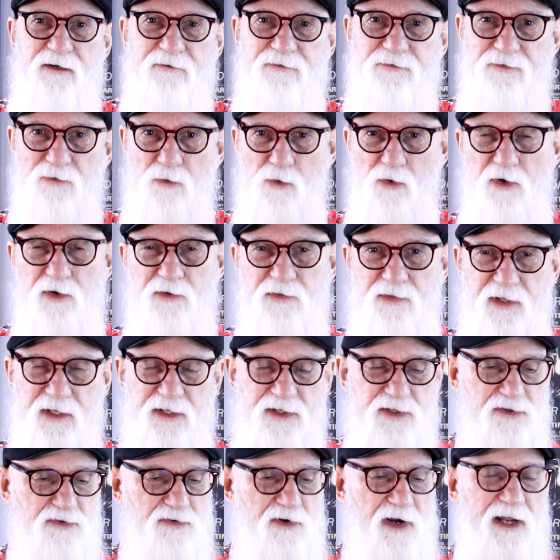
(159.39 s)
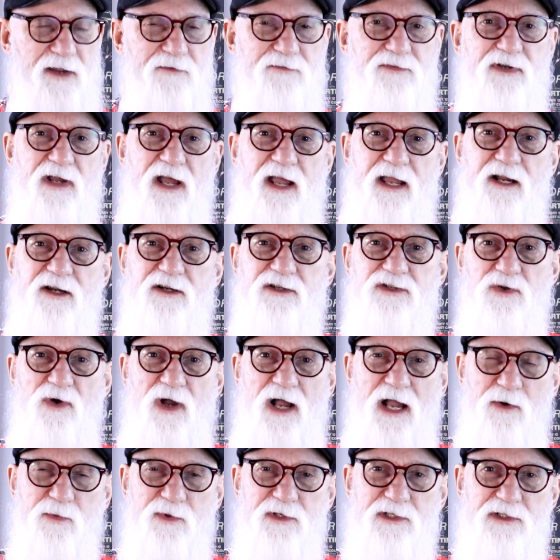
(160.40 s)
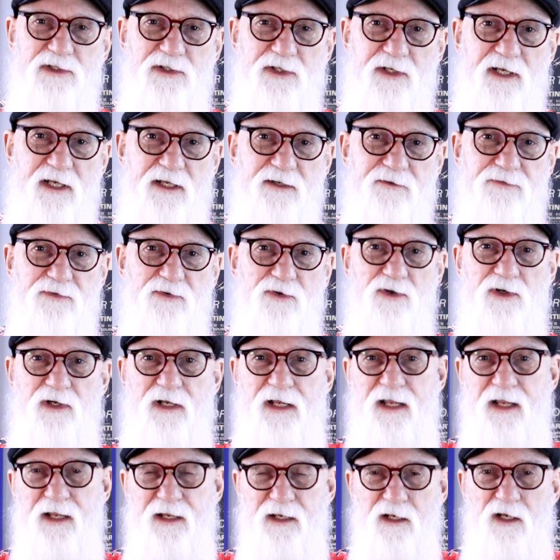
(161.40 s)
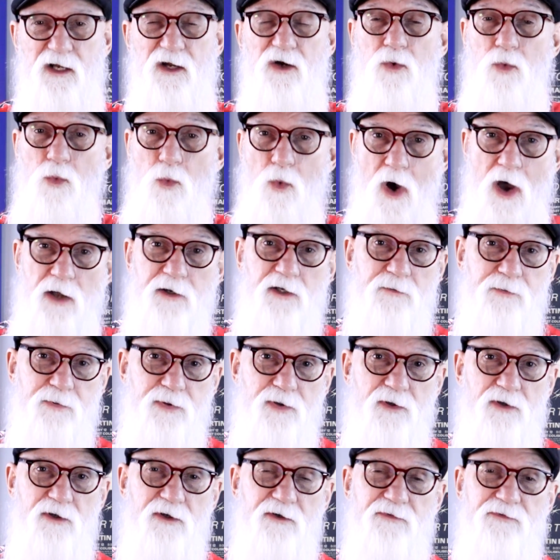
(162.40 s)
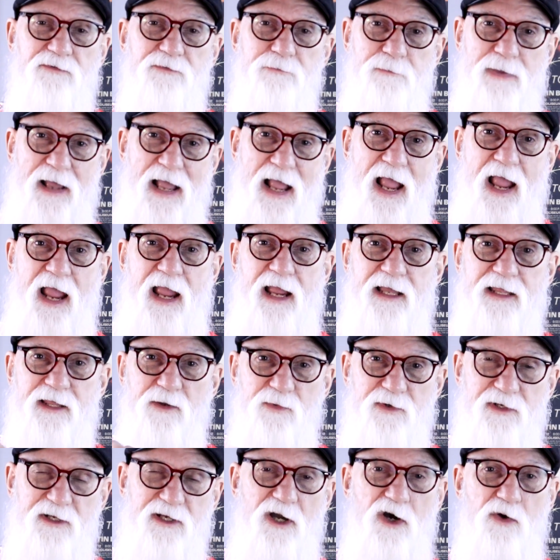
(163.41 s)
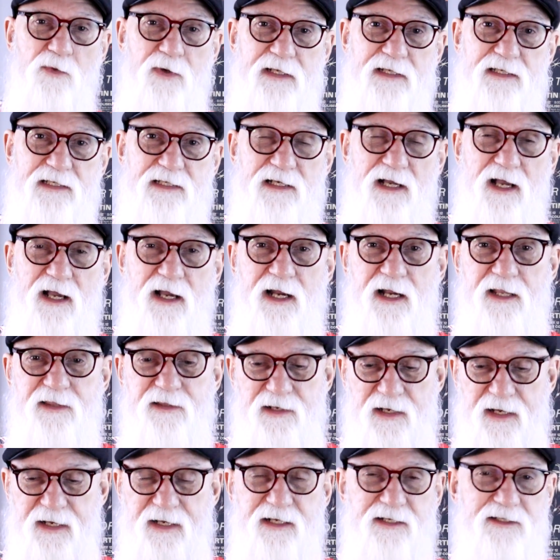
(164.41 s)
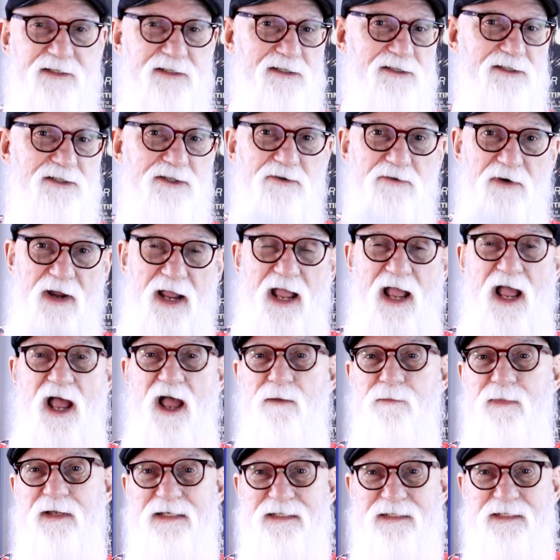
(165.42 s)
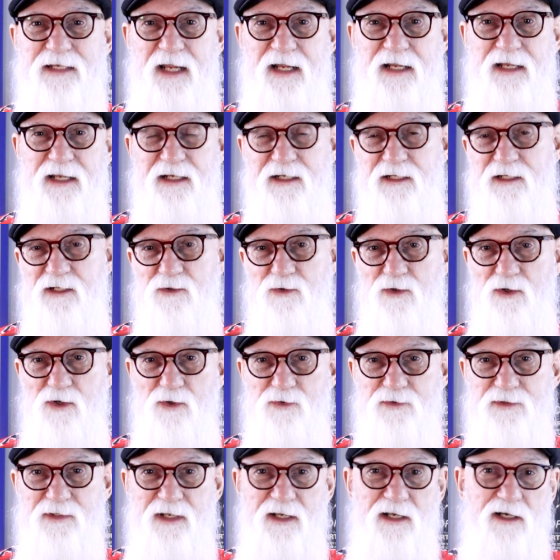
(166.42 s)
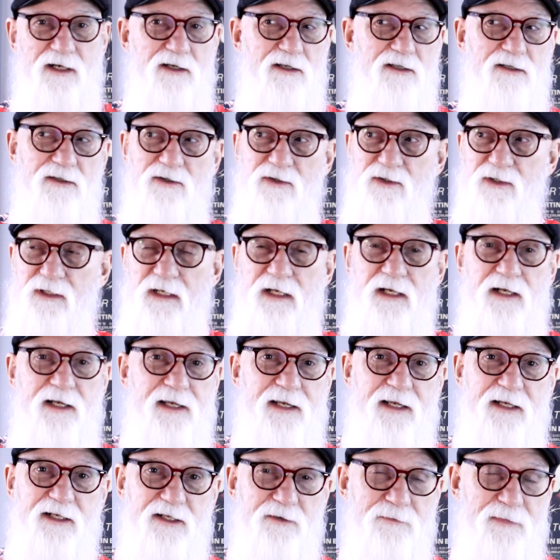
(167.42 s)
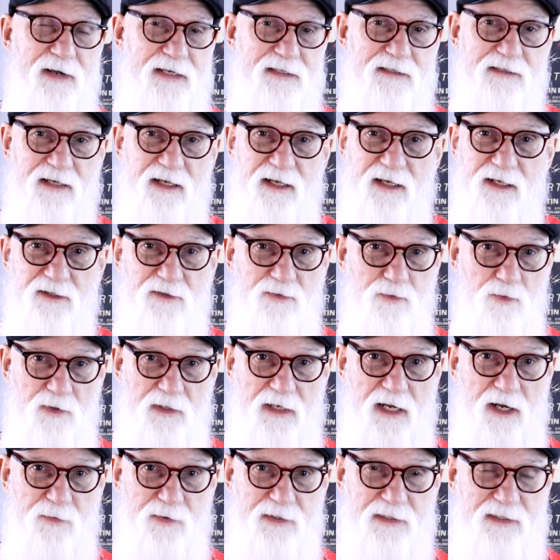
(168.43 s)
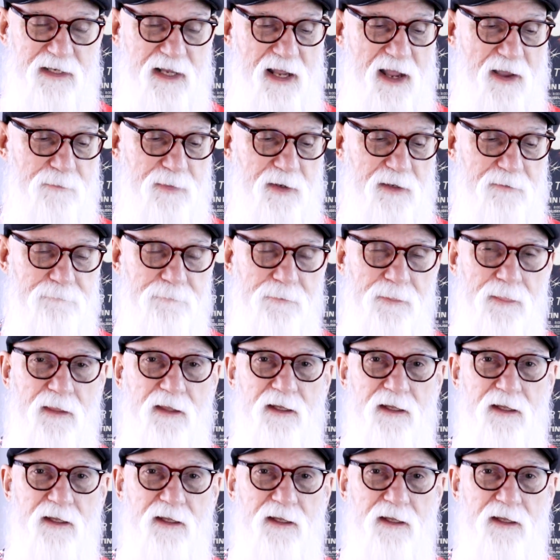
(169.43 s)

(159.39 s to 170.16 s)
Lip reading: for this Triumph Tiger, so I was looking for a waterproof bag that would go inside that I could just grab and take into a hotel or into my tent when I was camping.